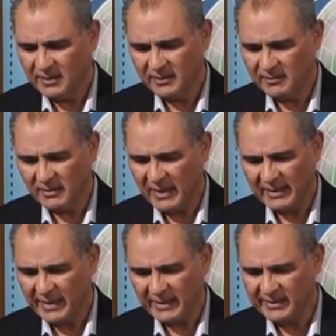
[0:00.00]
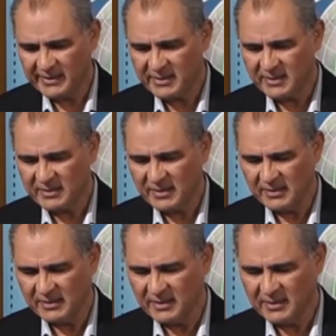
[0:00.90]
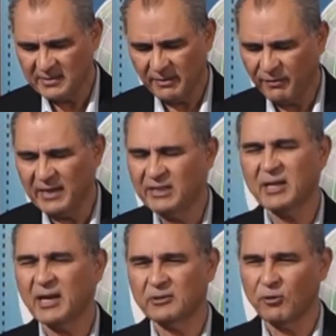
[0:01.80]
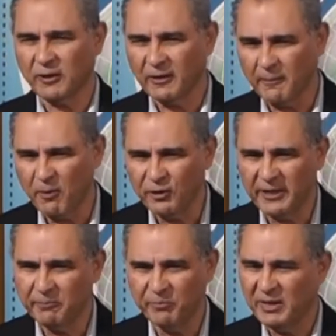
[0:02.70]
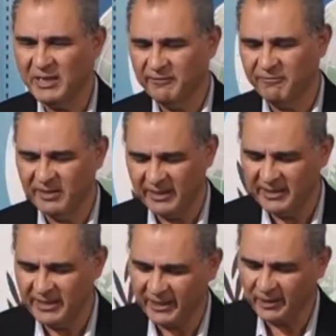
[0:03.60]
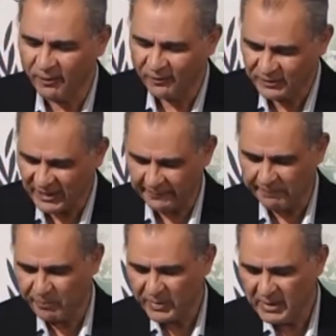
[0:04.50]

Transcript: you know, I, I just, uh, if I start talking about him, believe me, it'll take a long time.